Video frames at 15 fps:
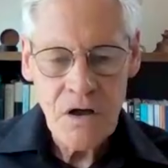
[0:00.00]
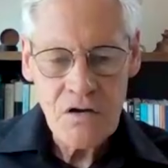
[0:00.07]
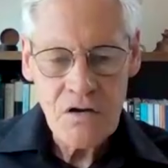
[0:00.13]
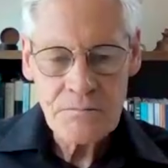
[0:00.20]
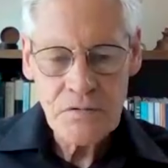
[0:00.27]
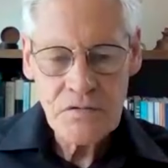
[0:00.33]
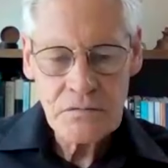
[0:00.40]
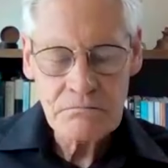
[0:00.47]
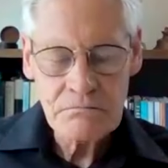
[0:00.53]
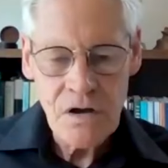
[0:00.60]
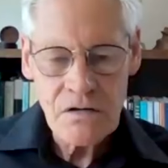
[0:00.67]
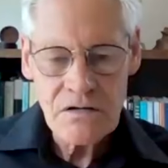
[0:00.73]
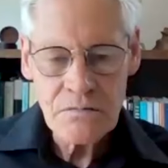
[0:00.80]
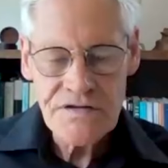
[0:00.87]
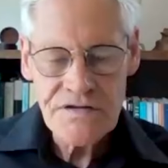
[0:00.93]

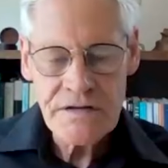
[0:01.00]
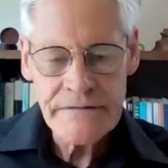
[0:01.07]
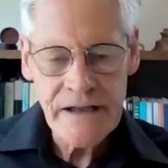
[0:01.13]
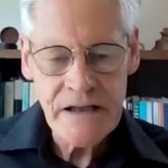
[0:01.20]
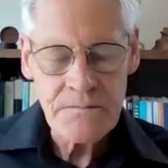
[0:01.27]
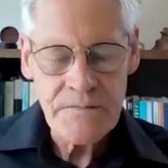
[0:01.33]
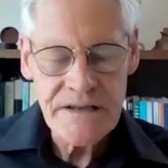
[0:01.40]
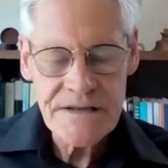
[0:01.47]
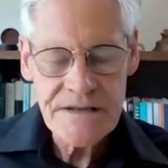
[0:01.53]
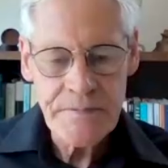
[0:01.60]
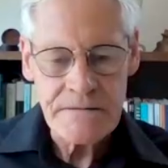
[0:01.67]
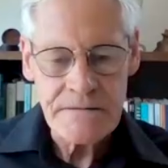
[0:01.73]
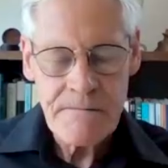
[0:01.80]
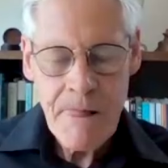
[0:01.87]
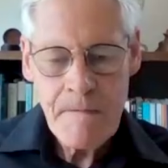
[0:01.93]
multiples of elements,
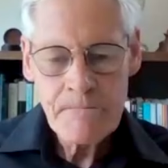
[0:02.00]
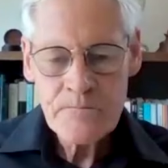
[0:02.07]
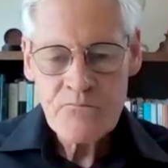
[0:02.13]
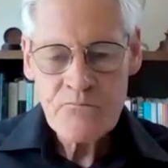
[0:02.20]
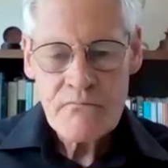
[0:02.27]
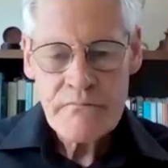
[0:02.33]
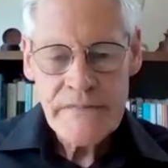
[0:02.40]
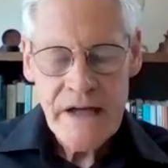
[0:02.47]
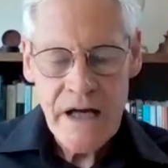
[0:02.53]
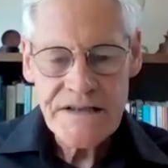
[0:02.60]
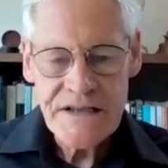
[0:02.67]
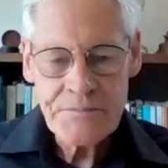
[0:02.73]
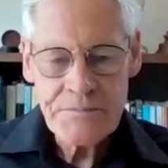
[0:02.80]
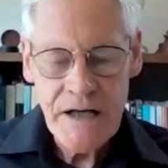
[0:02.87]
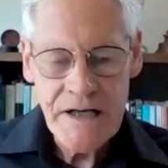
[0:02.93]
but it
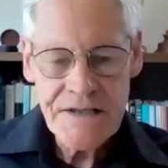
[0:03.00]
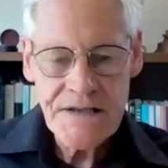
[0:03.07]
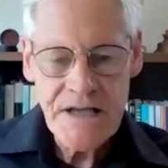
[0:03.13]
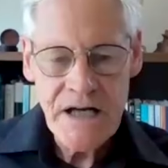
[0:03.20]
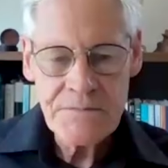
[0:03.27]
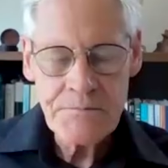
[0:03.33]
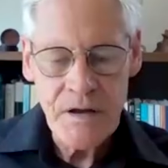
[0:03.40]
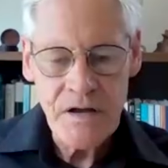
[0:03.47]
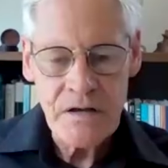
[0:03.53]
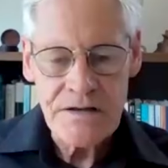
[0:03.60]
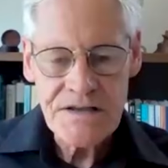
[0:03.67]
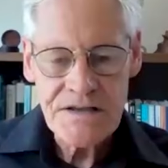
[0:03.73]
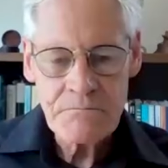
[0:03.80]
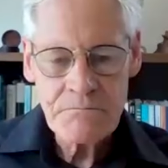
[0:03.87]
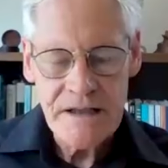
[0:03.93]
just breaks those
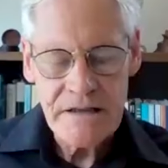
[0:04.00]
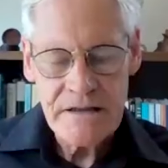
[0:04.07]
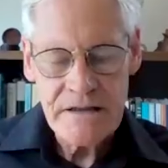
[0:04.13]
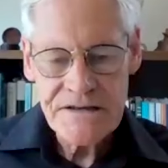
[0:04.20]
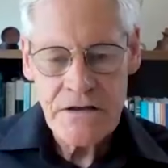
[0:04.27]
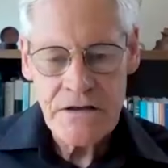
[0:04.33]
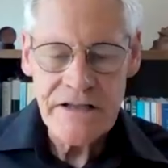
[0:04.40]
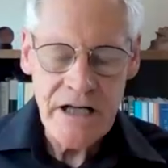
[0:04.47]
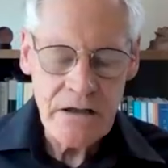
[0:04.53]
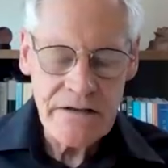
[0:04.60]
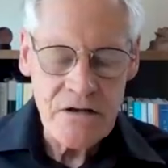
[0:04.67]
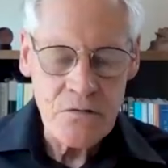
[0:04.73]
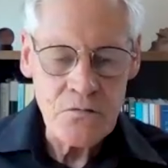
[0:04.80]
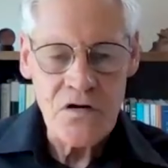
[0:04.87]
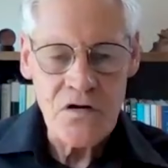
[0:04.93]
bonds. But so now
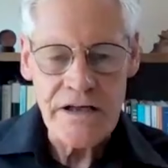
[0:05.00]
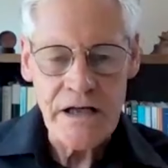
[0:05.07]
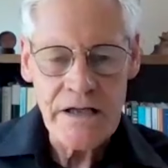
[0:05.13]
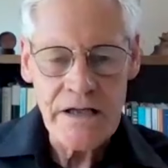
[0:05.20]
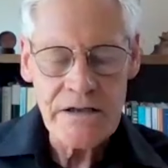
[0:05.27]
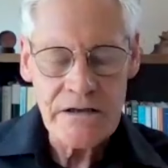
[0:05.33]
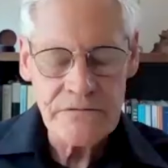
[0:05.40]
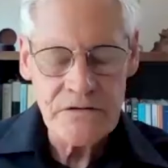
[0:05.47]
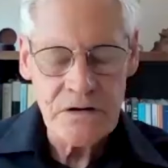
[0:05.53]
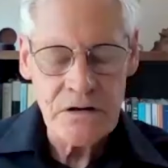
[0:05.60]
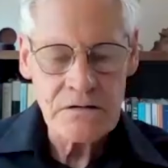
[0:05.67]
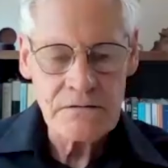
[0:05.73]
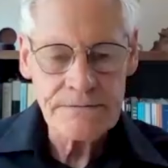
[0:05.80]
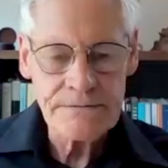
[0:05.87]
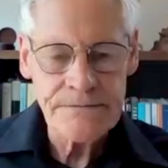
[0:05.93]
in the water, you've
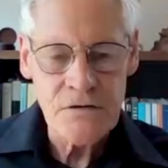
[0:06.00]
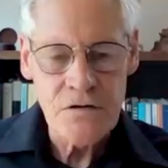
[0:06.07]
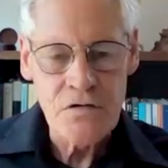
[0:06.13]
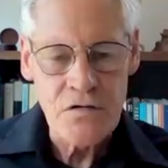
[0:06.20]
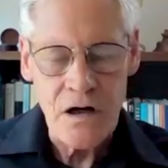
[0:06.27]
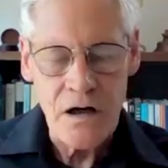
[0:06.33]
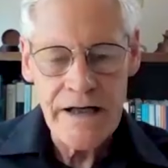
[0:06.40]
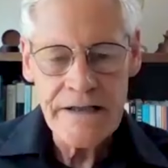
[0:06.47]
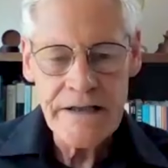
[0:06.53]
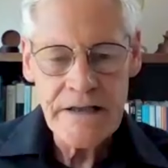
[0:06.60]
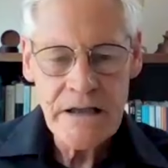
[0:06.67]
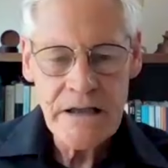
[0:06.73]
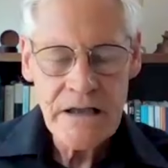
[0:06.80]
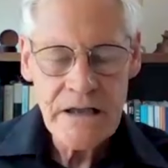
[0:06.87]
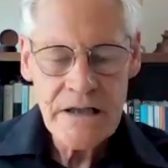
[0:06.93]
got fluoride,